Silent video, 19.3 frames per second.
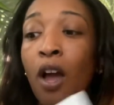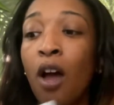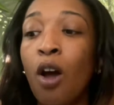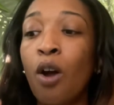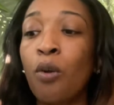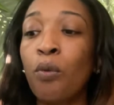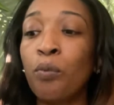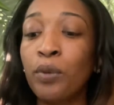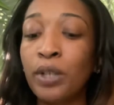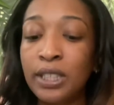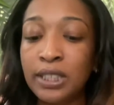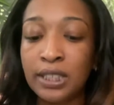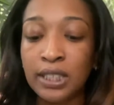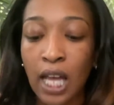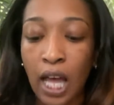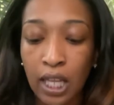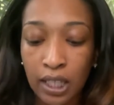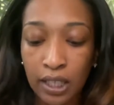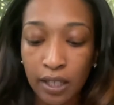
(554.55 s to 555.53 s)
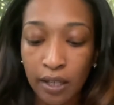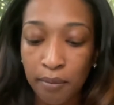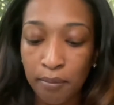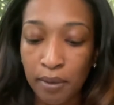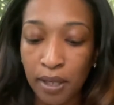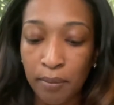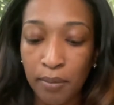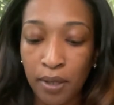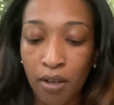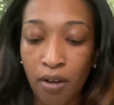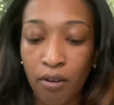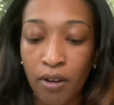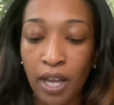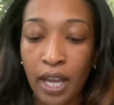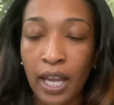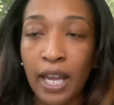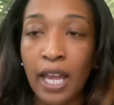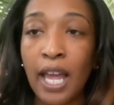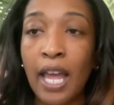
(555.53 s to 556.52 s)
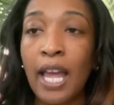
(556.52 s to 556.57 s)
a re-solid commitment,
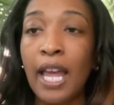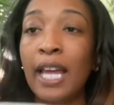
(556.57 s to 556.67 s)
okay?